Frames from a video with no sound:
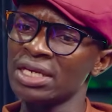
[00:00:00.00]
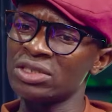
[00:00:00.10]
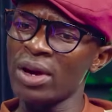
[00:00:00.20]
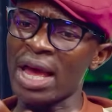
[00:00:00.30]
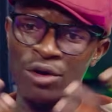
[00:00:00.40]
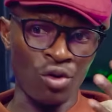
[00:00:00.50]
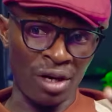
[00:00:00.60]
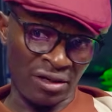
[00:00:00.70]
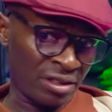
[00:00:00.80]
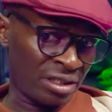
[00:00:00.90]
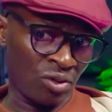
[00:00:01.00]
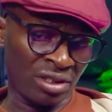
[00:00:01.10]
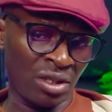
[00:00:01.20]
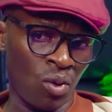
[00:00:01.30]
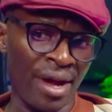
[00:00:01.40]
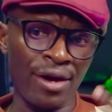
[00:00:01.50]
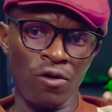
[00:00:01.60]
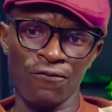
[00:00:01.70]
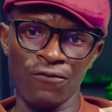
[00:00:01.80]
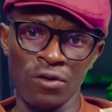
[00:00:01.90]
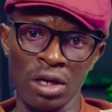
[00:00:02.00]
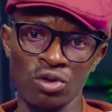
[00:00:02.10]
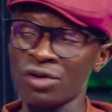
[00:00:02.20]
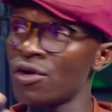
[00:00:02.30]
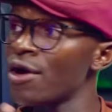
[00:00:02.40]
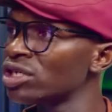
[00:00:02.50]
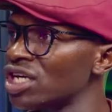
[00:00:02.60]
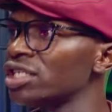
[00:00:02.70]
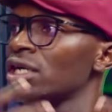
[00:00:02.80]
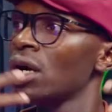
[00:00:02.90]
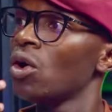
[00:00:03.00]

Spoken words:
It's a way, I don't know, was it a way of to an oil church